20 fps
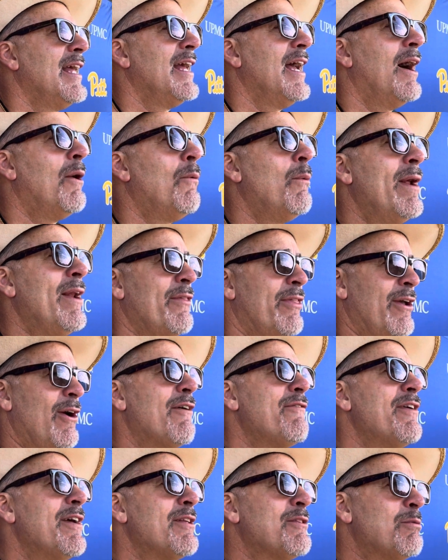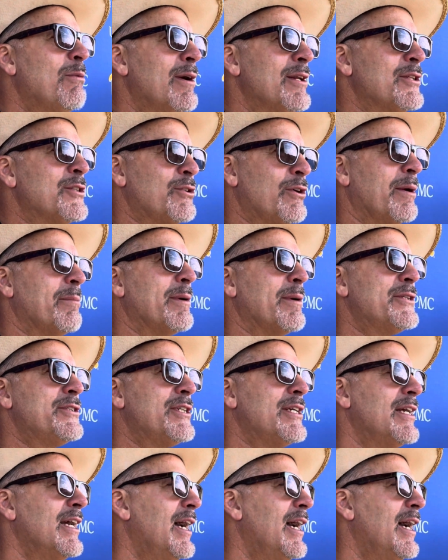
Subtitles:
A winner. The offense won the scrimmage.